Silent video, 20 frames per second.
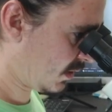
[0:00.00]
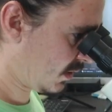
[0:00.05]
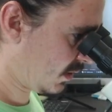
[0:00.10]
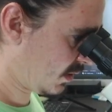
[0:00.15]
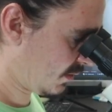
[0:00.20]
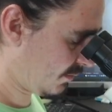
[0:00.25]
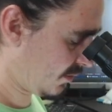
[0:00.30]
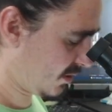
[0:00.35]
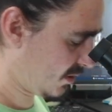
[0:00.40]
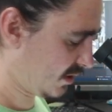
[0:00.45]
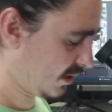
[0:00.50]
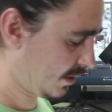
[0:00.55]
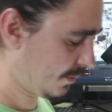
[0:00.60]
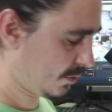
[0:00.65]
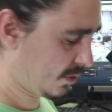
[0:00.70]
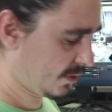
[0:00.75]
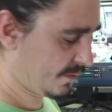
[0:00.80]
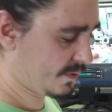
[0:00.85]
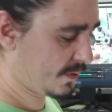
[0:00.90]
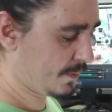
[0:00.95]
For
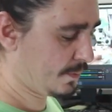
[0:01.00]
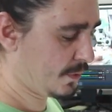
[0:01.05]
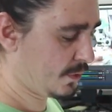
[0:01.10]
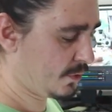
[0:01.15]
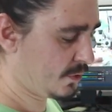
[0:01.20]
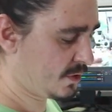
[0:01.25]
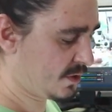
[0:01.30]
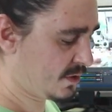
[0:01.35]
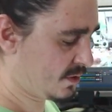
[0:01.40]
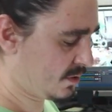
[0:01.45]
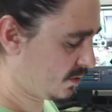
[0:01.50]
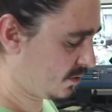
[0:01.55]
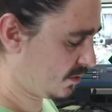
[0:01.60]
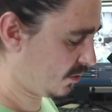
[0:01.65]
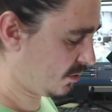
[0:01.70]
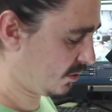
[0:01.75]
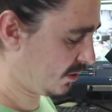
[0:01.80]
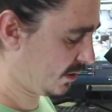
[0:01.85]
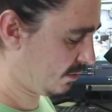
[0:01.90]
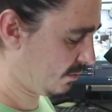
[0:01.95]
example, if the boost
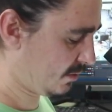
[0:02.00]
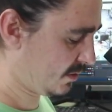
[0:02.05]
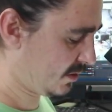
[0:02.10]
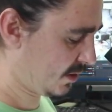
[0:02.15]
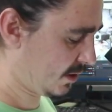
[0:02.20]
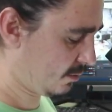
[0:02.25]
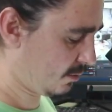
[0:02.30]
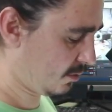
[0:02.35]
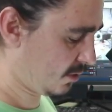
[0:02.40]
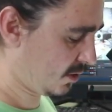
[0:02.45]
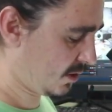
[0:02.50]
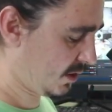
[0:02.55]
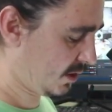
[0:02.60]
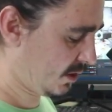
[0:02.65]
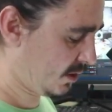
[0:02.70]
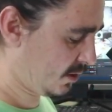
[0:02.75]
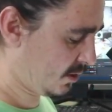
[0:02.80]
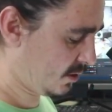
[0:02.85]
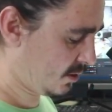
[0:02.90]
circuit was not working,